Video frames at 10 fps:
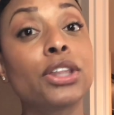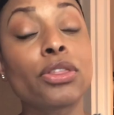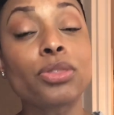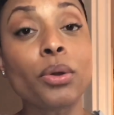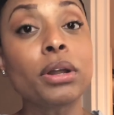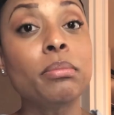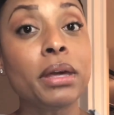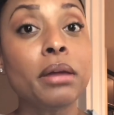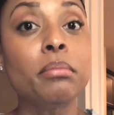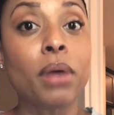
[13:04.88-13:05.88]
the
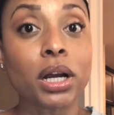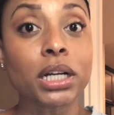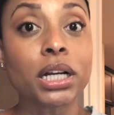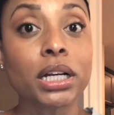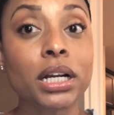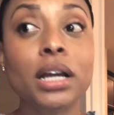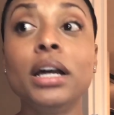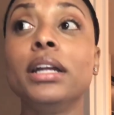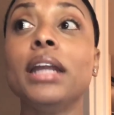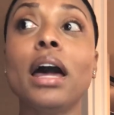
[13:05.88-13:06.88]
30-minute marker,
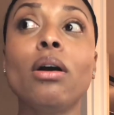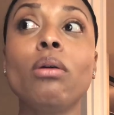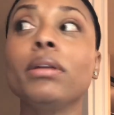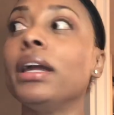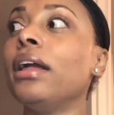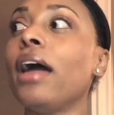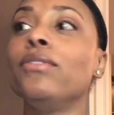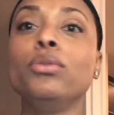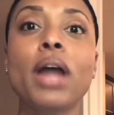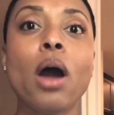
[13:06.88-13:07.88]
not only have
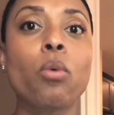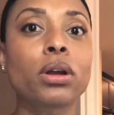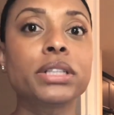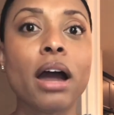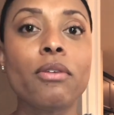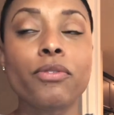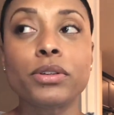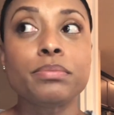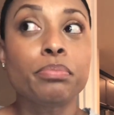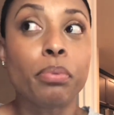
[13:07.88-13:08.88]
you now worked out
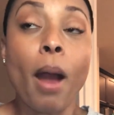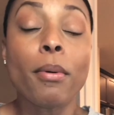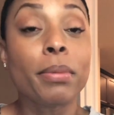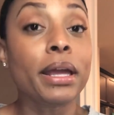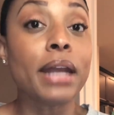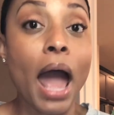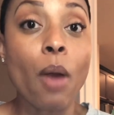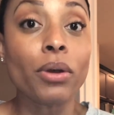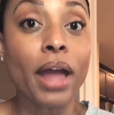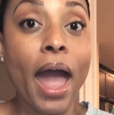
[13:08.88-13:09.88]
for probably an
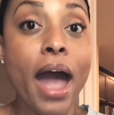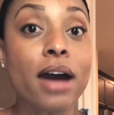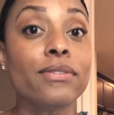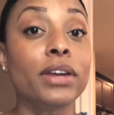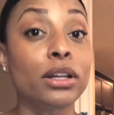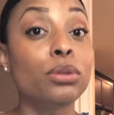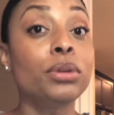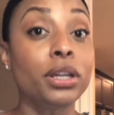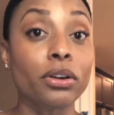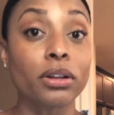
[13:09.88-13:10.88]
hour and a half,
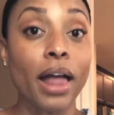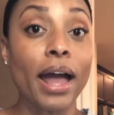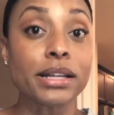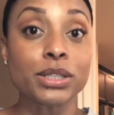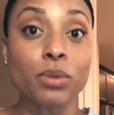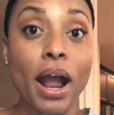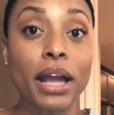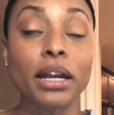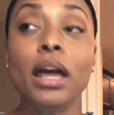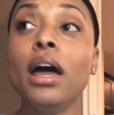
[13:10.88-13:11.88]
including your class,
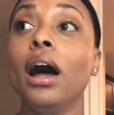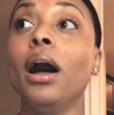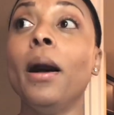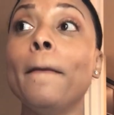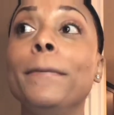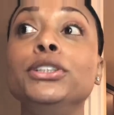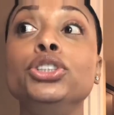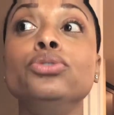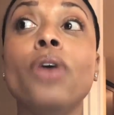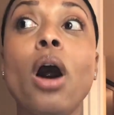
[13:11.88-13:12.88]
right? But
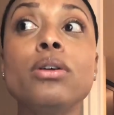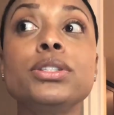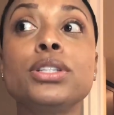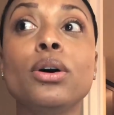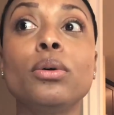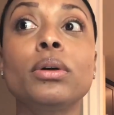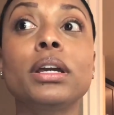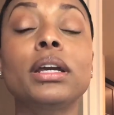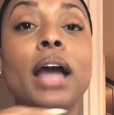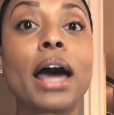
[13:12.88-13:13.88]
you've also
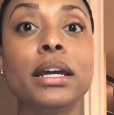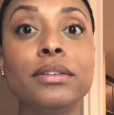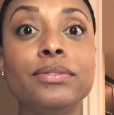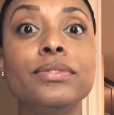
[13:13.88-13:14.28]
kind of